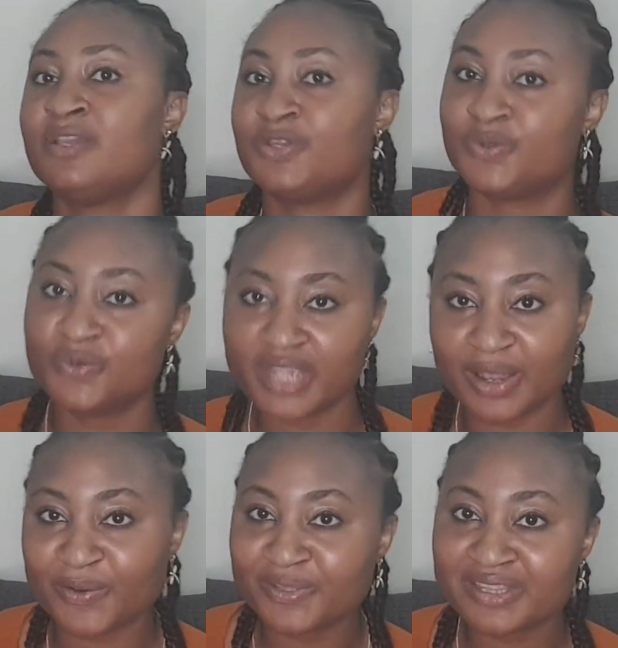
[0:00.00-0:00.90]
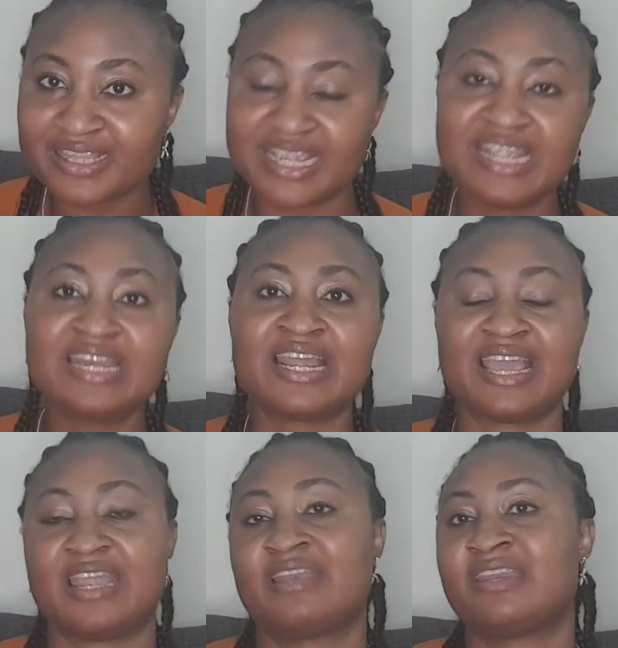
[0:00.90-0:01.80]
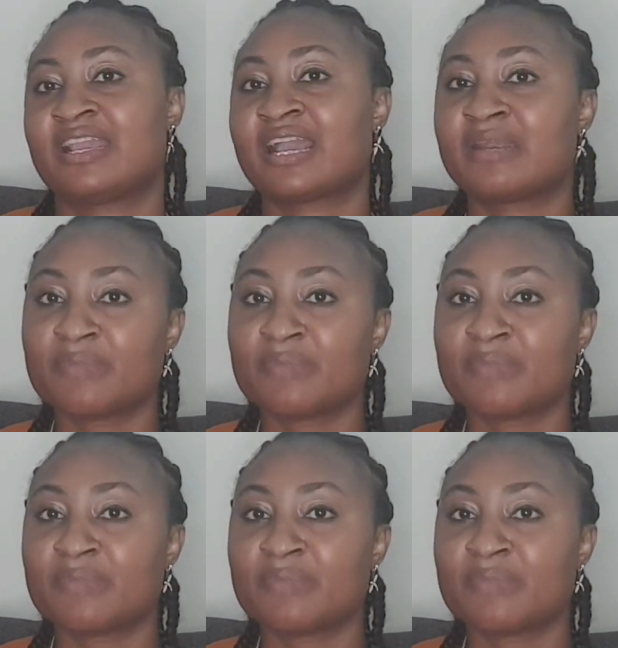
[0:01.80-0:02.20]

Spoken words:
do their own thing, and they can